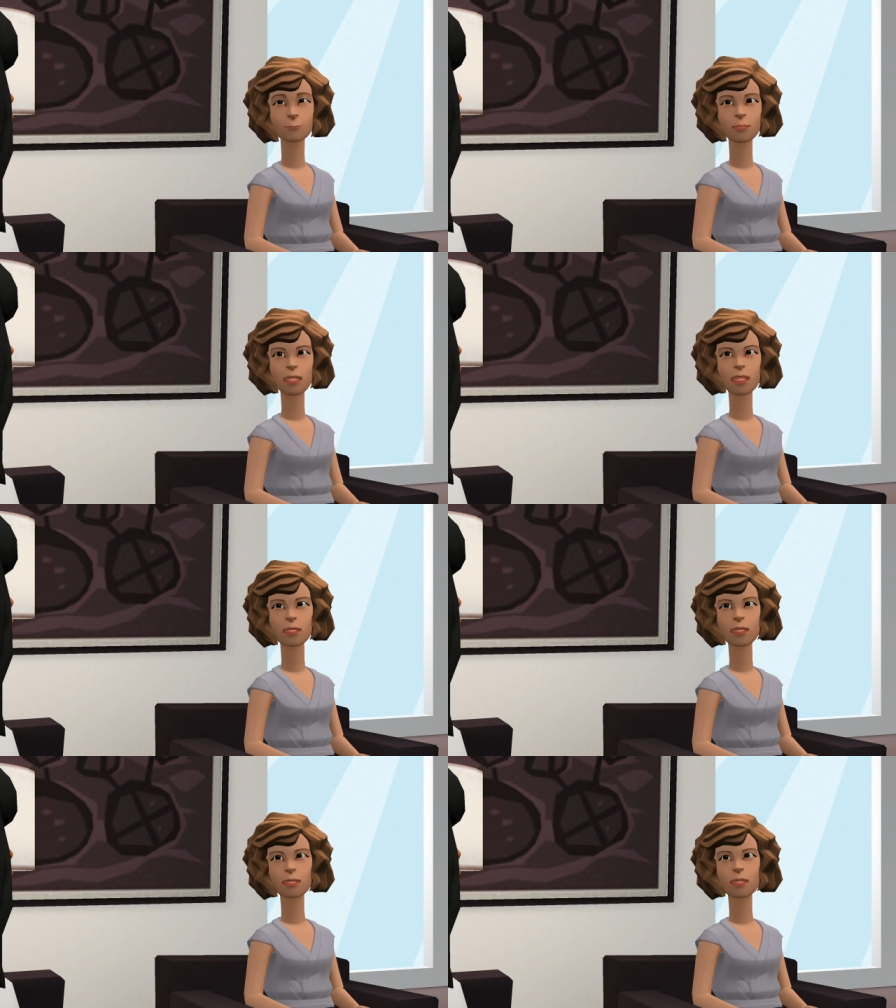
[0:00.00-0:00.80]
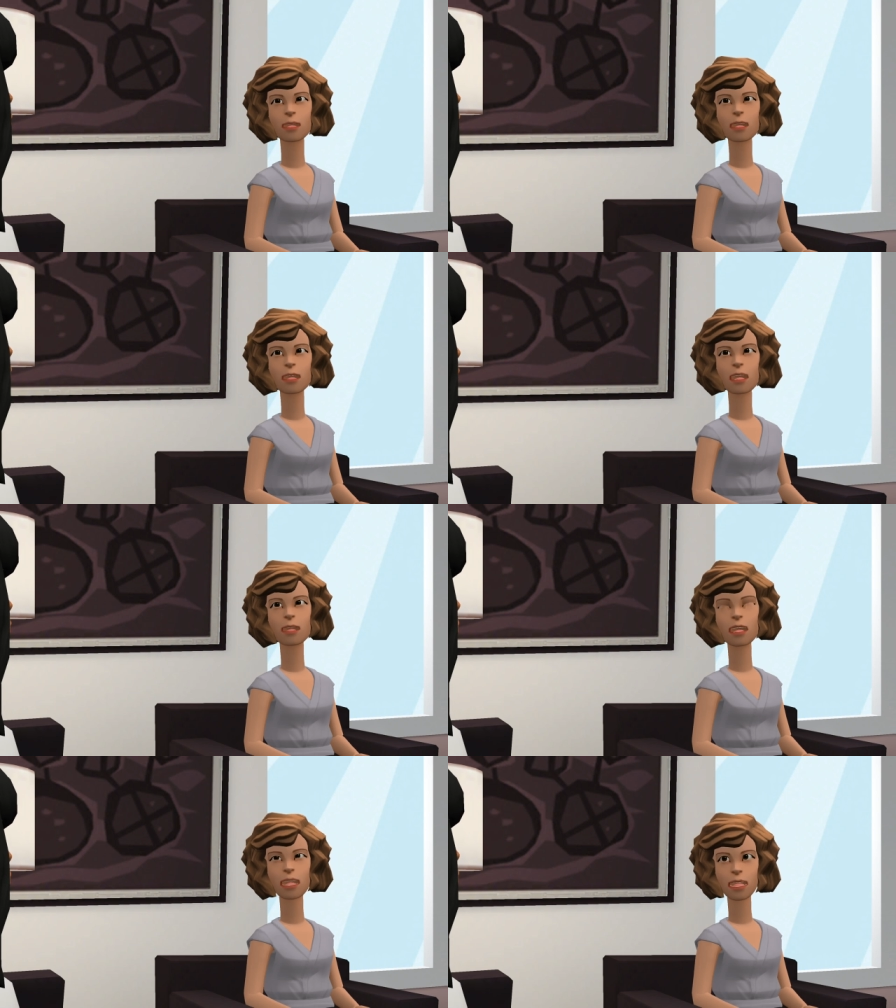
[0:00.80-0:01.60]
But just like he did in
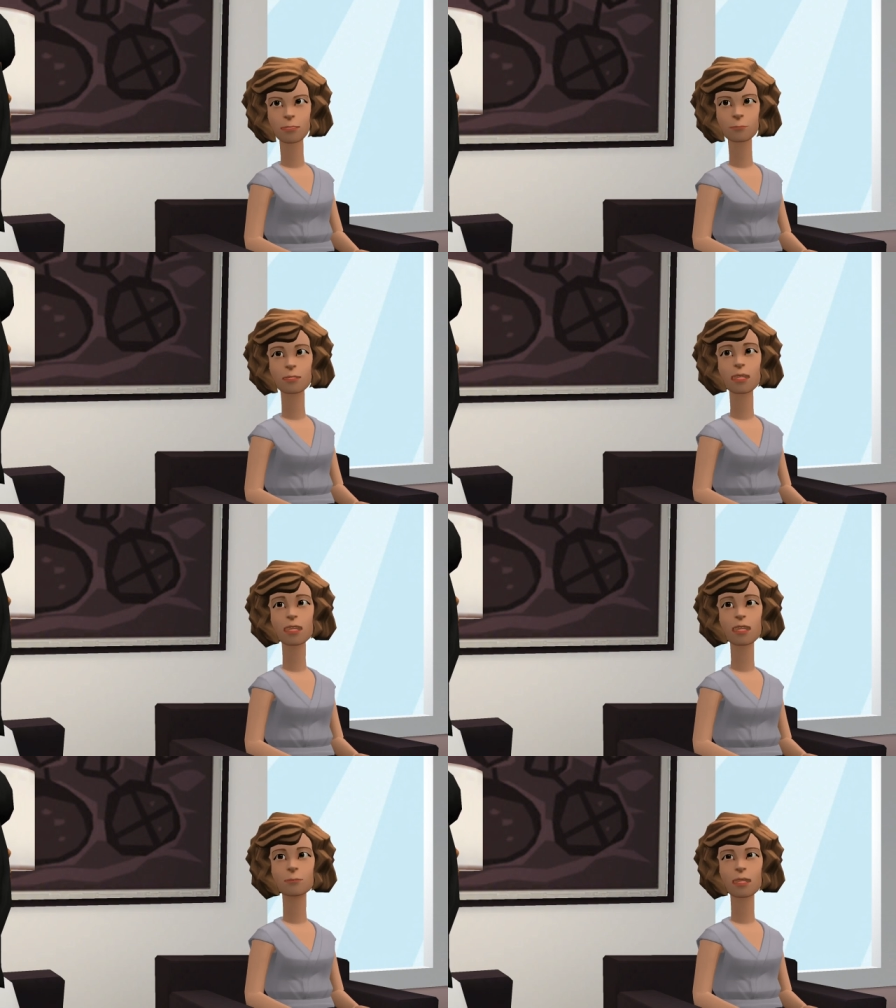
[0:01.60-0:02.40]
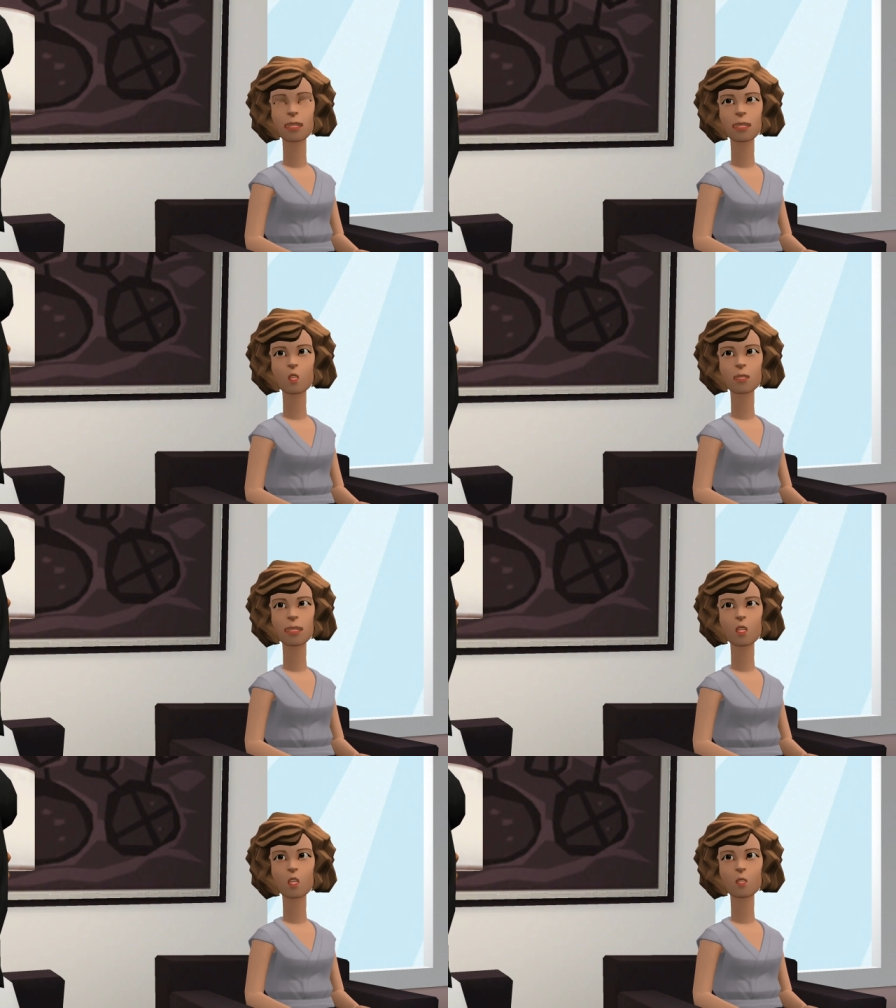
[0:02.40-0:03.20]
Eden, the enemy is
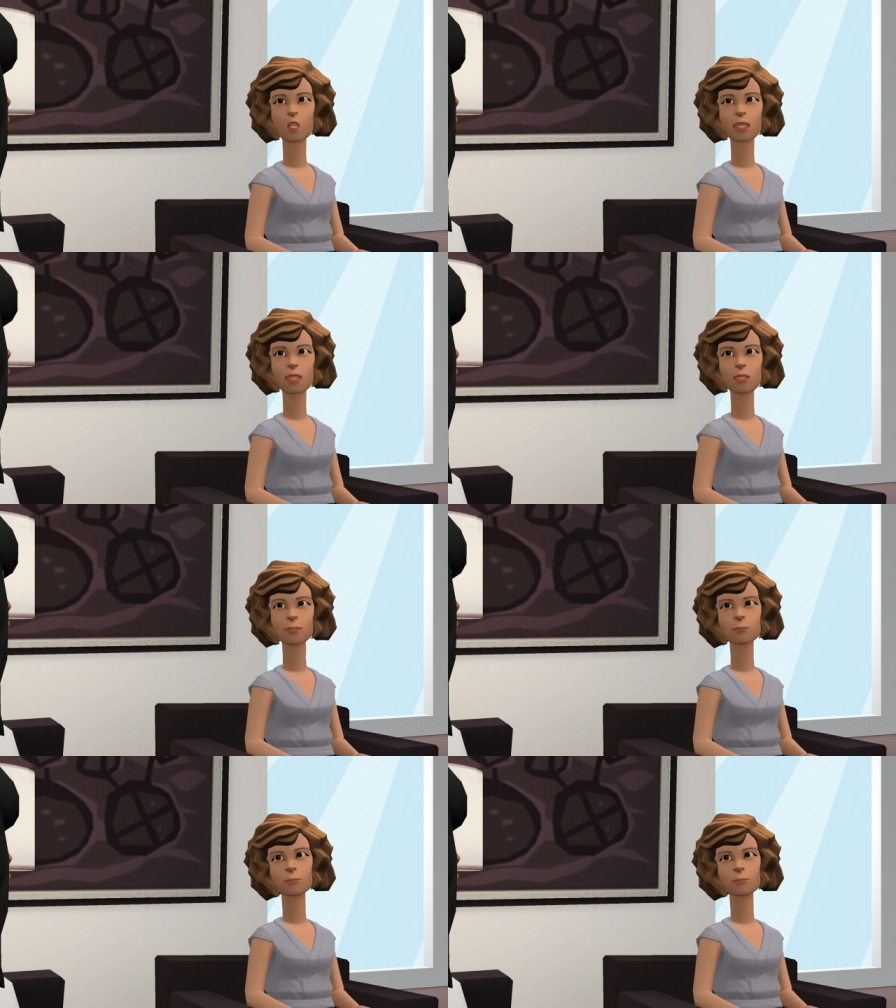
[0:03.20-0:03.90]
using God's words